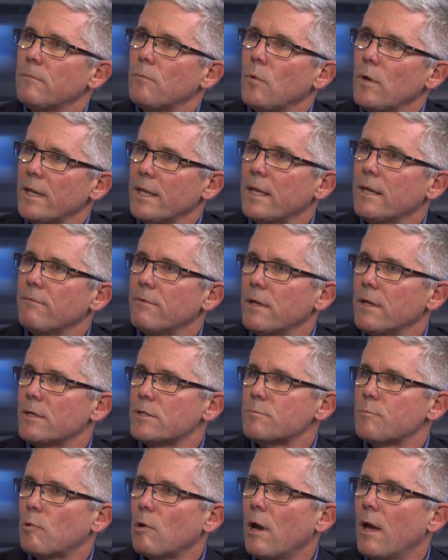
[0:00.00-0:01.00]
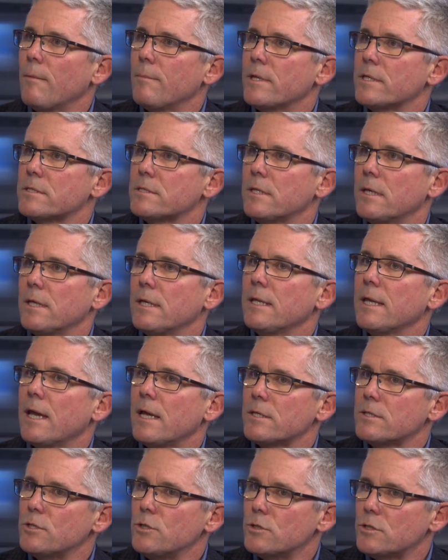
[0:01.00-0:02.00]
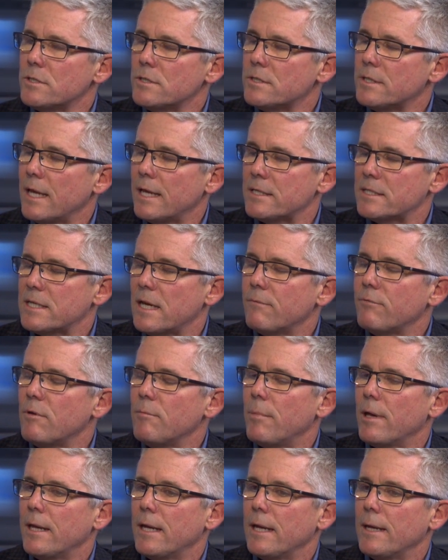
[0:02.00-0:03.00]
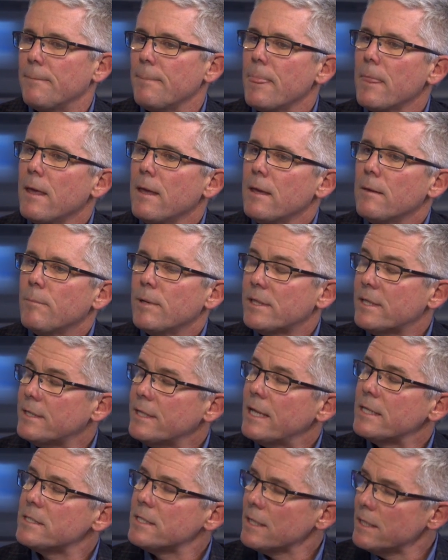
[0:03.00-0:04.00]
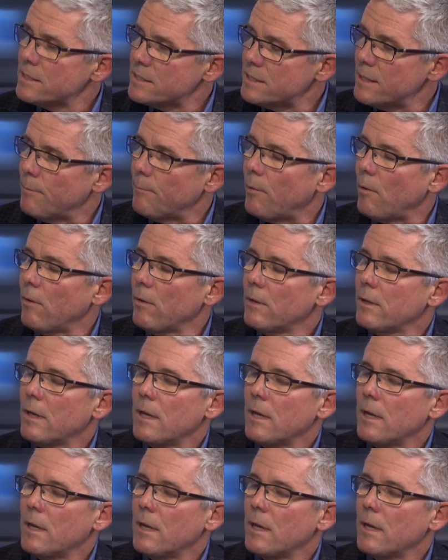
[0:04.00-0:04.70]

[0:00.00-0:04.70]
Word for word: really giving us promise that yes, you should test everybody. But the testing is simple.